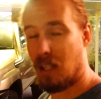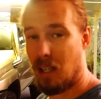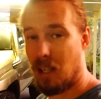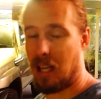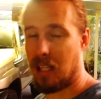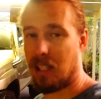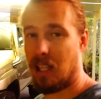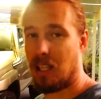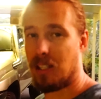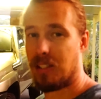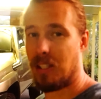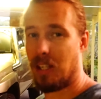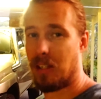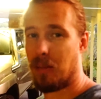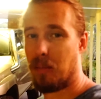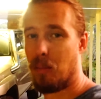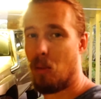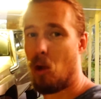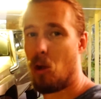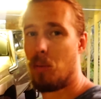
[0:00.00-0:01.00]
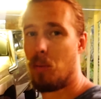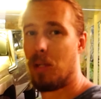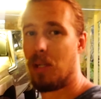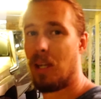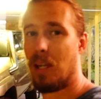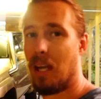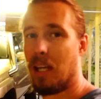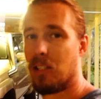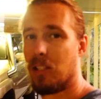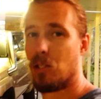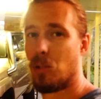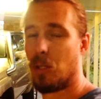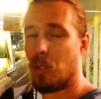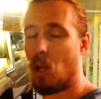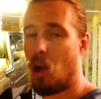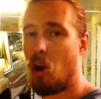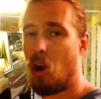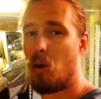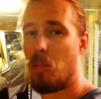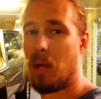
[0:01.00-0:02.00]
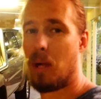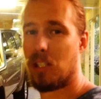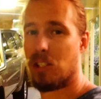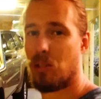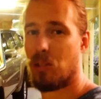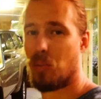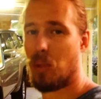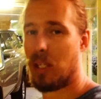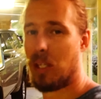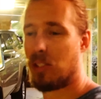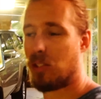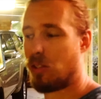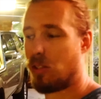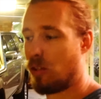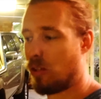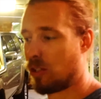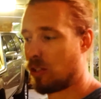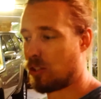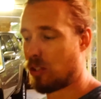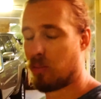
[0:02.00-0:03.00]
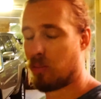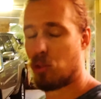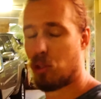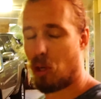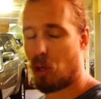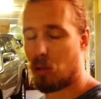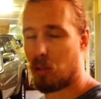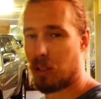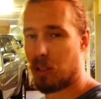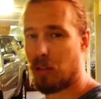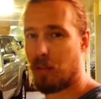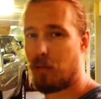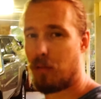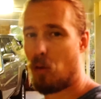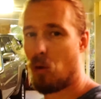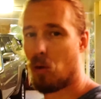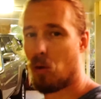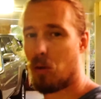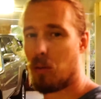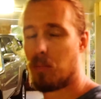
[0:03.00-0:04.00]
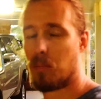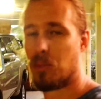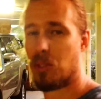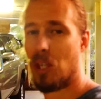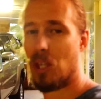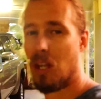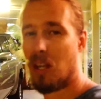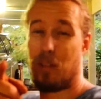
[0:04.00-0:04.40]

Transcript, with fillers: LS at the moment and doing a whole bunch of research. I'm trolling the forums.